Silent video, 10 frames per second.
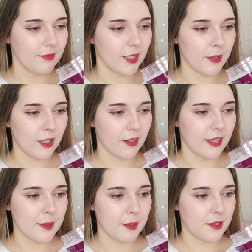Oh my god,
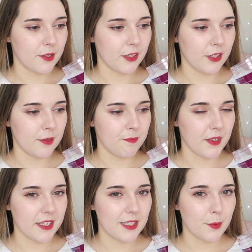they smell so good.
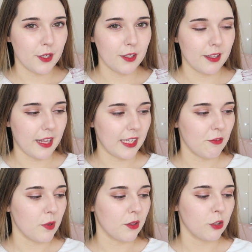I swear, like
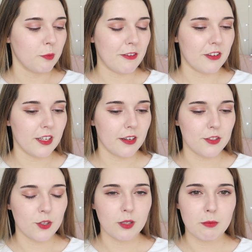if you went through all my
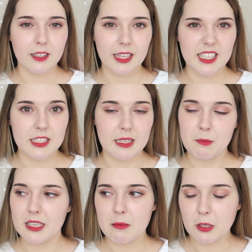videos, you could make like a
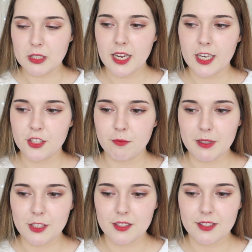10-minute montage of
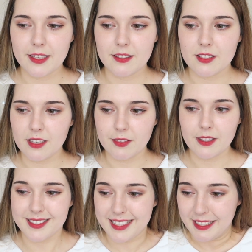me just like
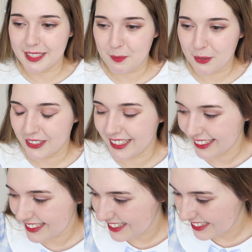sniffing skincare
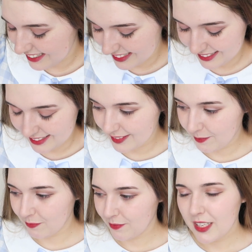products.
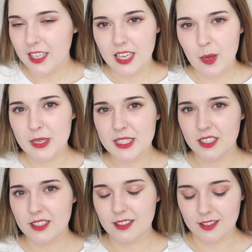I'm
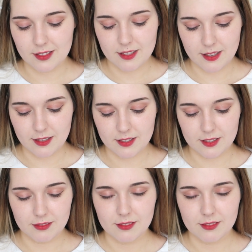addicted to the scent